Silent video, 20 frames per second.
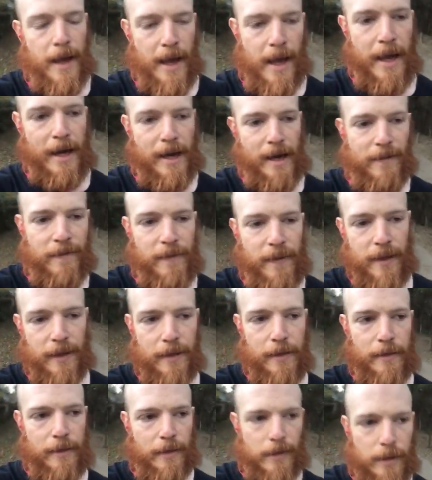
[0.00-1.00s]
And I
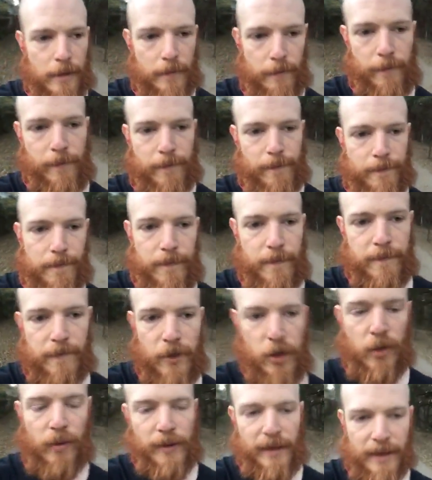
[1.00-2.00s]
think,
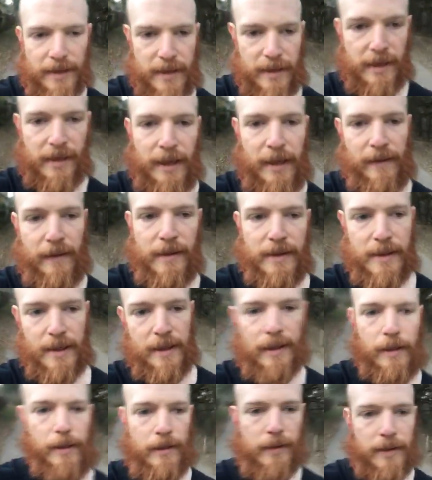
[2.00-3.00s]
to an extent, this
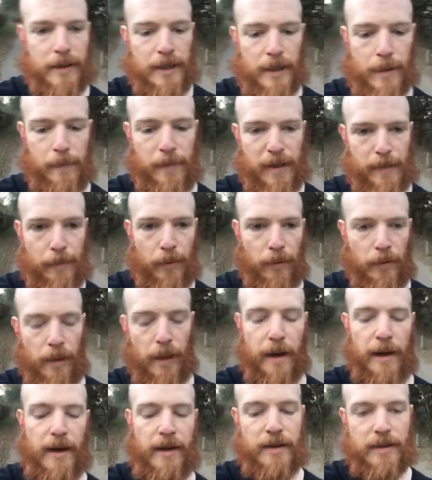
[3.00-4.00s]
can get people
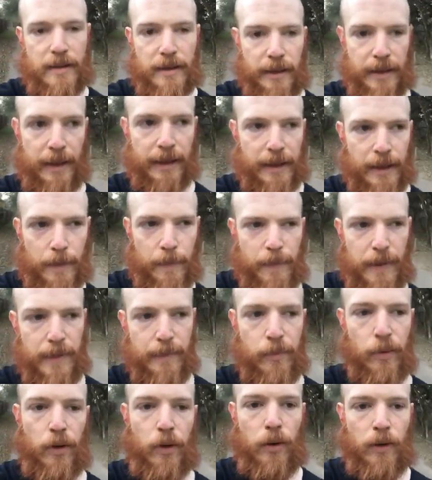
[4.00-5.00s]
lost, it can get
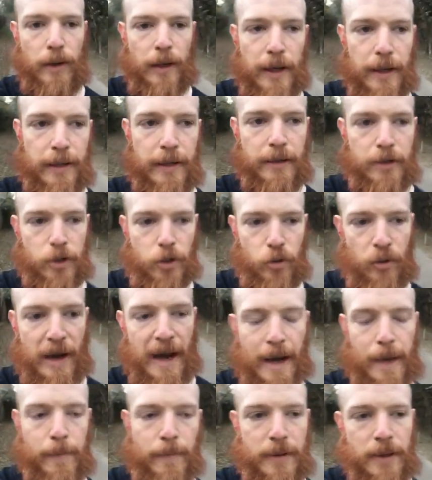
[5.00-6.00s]
people
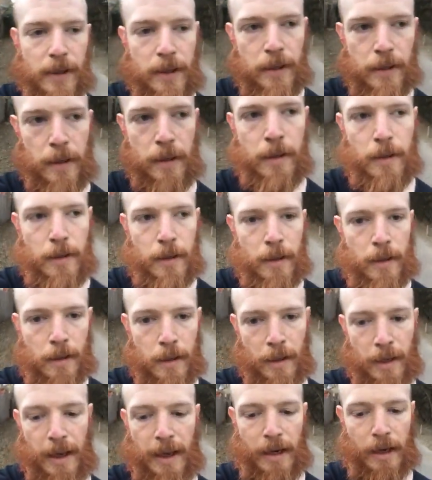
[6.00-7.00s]
trapped
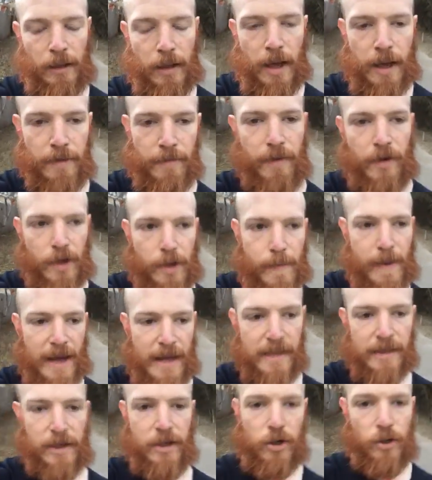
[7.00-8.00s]
in a lot of very
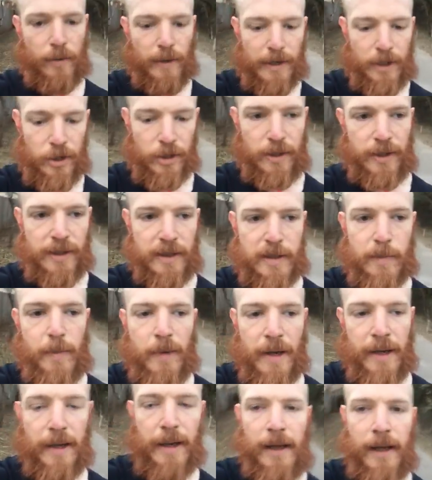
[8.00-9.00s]
bad situations.
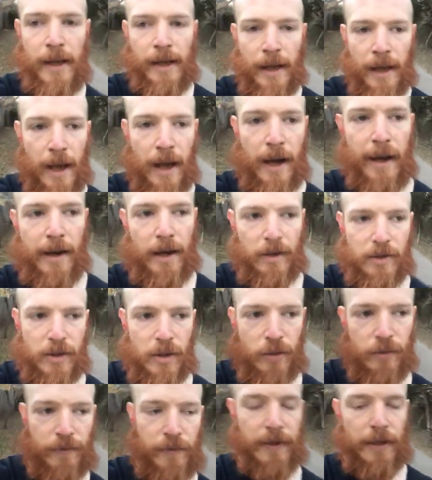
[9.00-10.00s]
But I
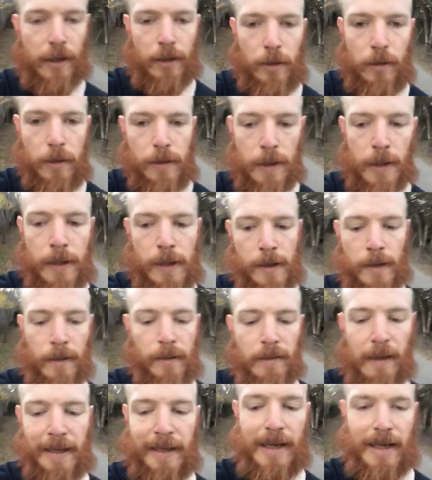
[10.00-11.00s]
also feel
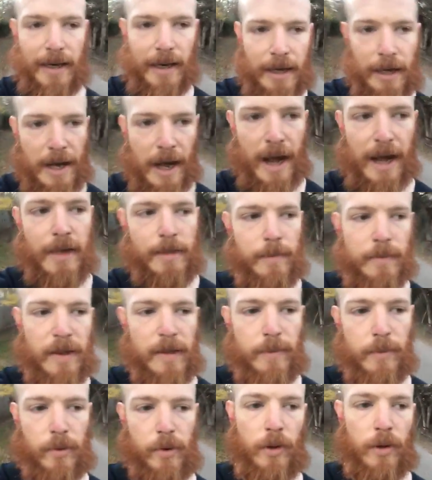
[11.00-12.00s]
like it can guide
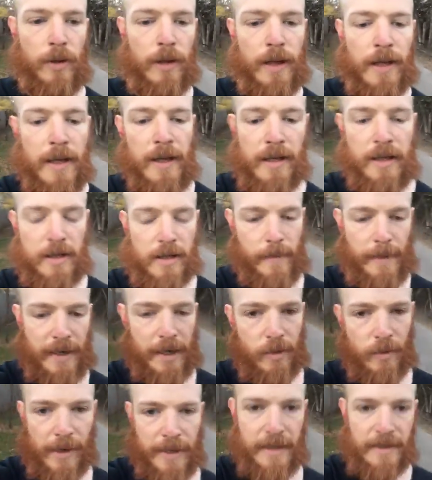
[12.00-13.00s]
people to
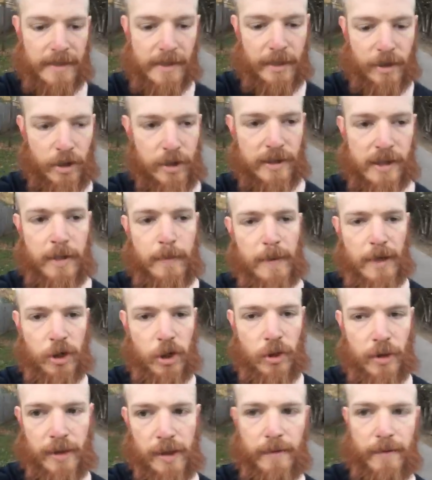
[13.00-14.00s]
make great decisions,
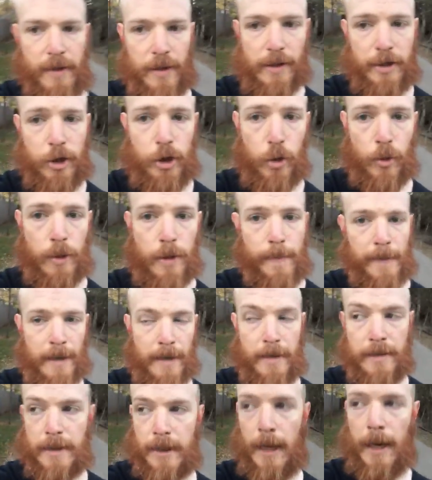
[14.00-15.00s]
especially in a very short
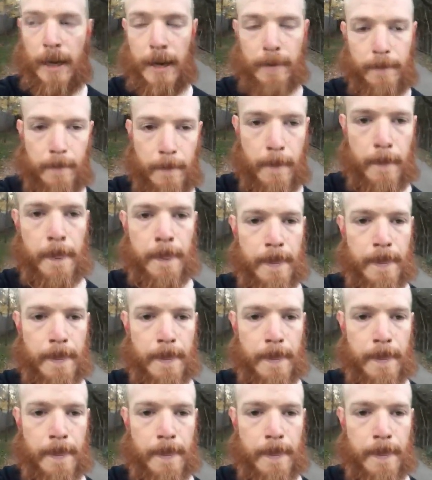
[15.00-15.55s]
amount of time.